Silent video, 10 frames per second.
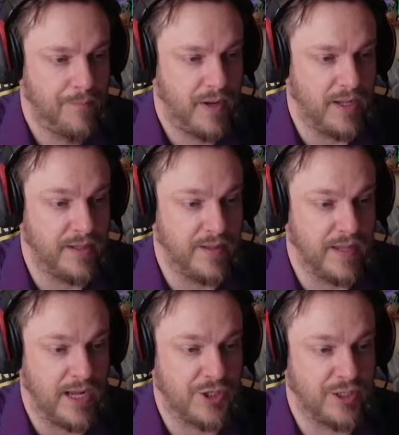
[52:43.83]
and then
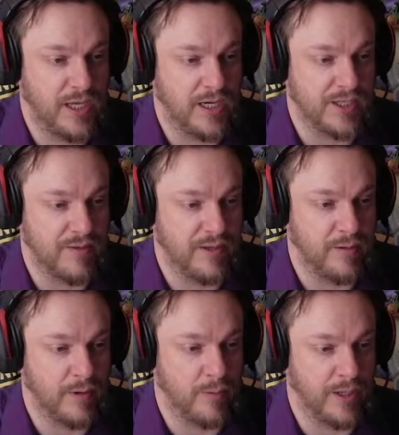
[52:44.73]
that should get us
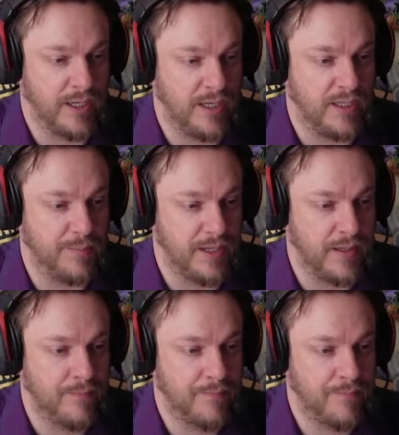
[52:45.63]
everything where we need to be.